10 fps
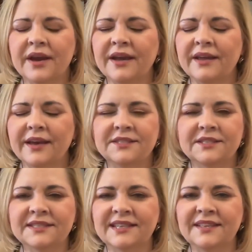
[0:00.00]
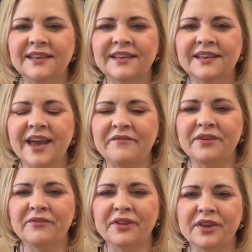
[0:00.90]
I just think that
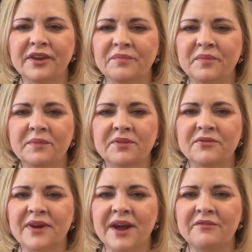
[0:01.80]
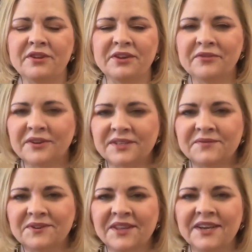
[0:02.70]
having really good people around you is
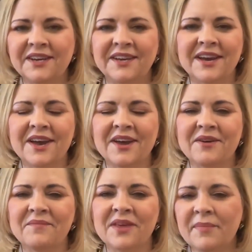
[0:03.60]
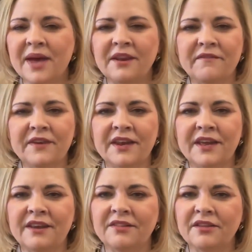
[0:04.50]
really a benefit
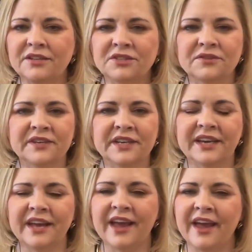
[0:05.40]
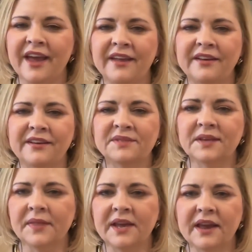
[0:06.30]
and a luxury, and
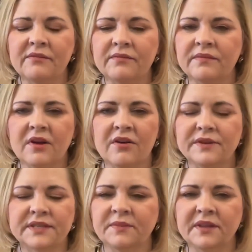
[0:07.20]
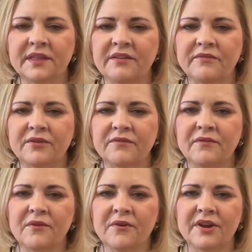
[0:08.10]
something I always be thankful
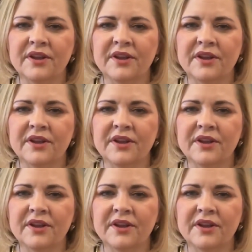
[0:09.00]
for.